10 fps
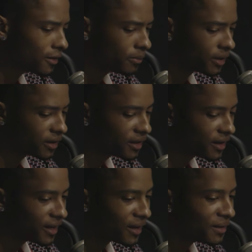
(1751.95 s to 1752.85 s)
But,
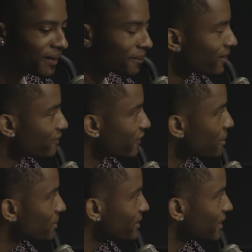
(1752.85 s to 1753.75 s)
like, my
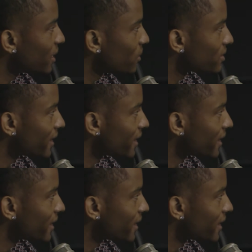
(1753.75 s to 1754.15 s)
family that I was,